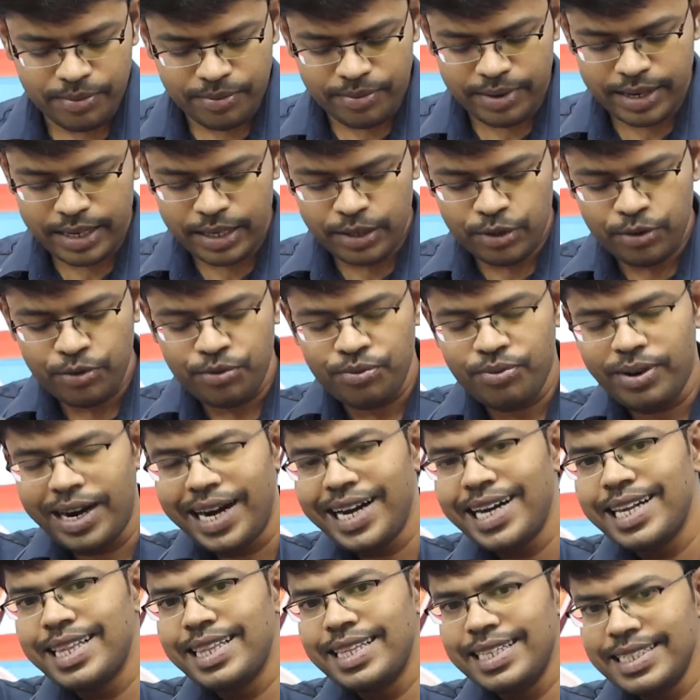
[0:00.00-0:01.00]
When you
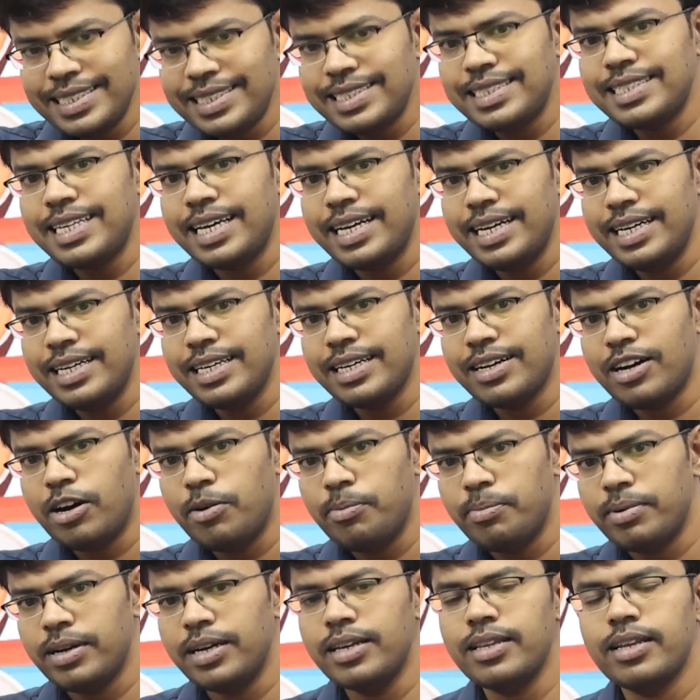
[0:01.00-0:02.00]
find this side
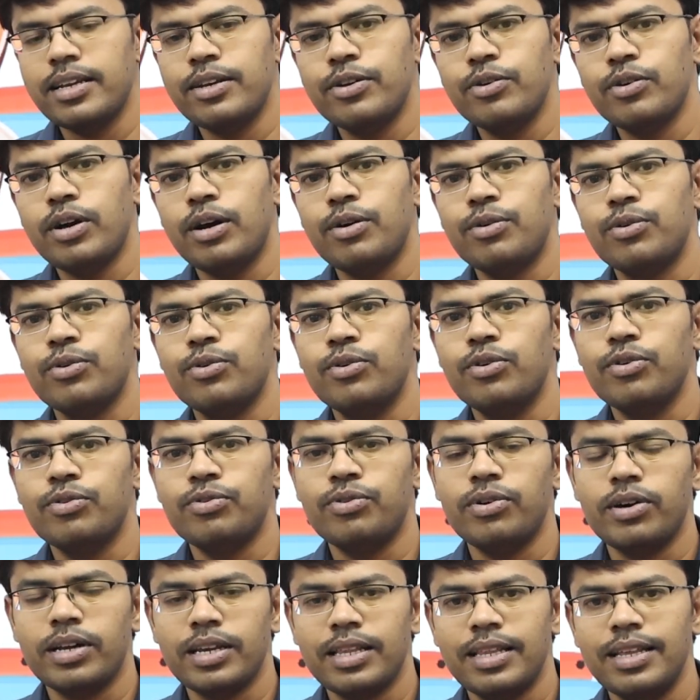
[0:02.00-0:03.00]
component, then you have to go
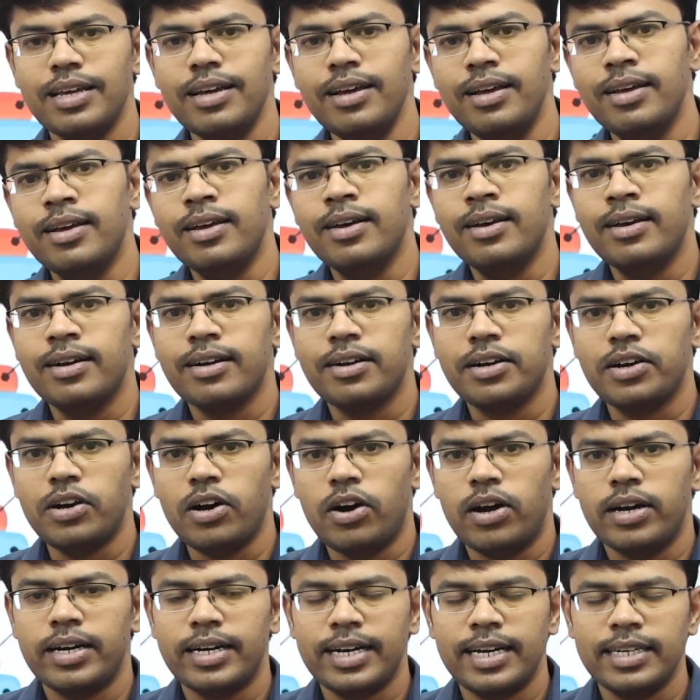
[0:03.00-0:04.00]
for the
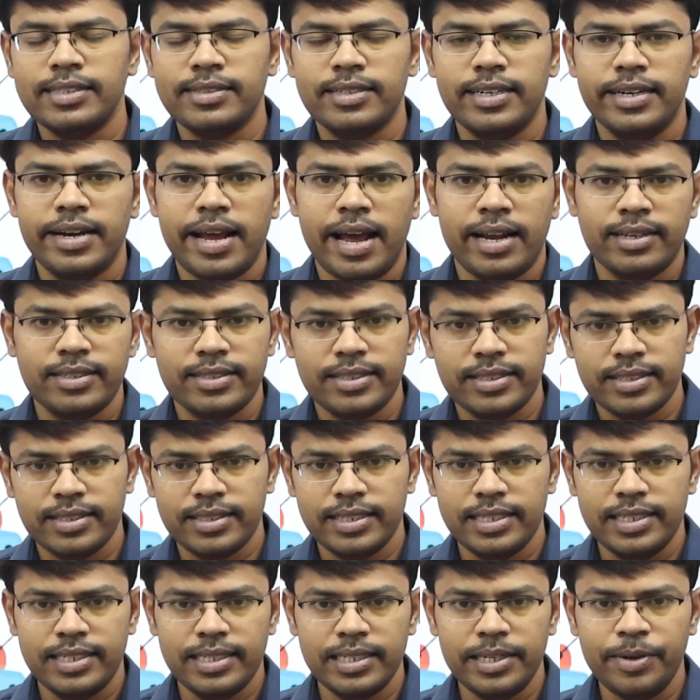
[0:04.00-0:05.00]
contrast enhanced
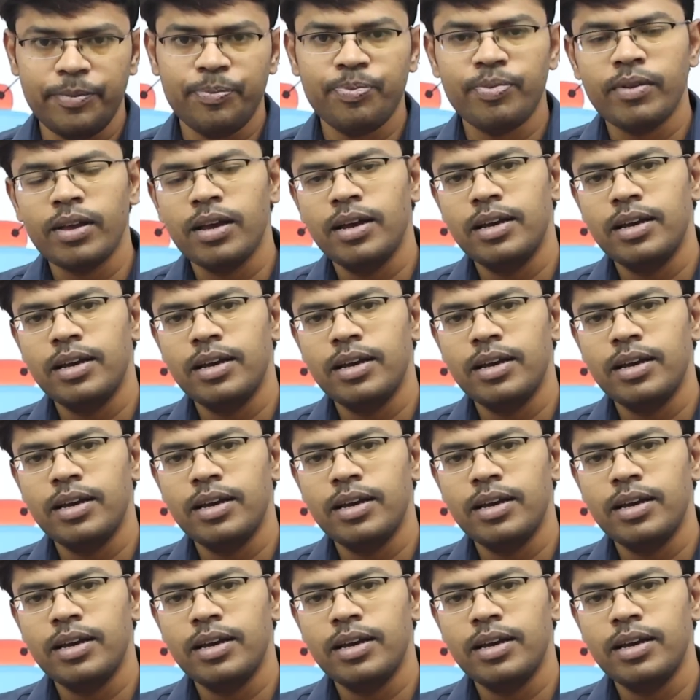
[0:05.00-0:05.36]
CT.